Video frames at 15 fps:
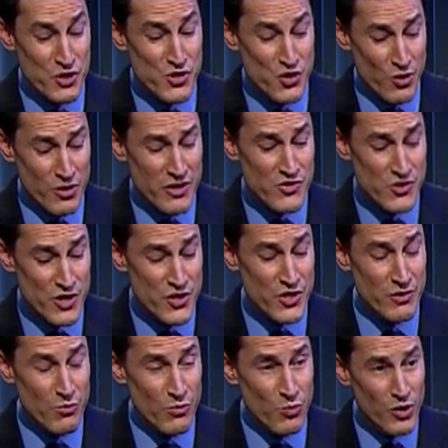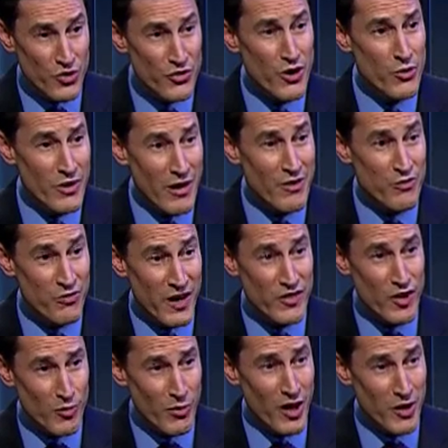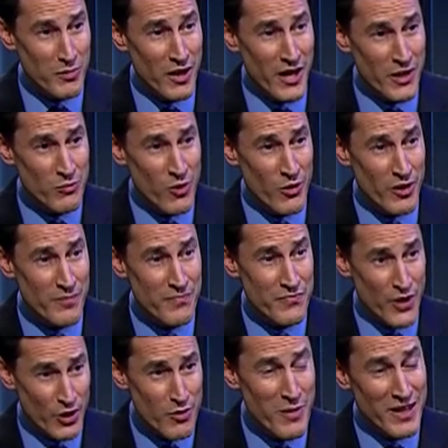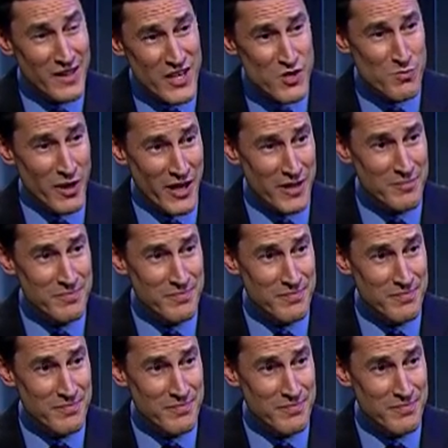But your decision will no doubt affect their bottom line, won't it? They're going to make less money.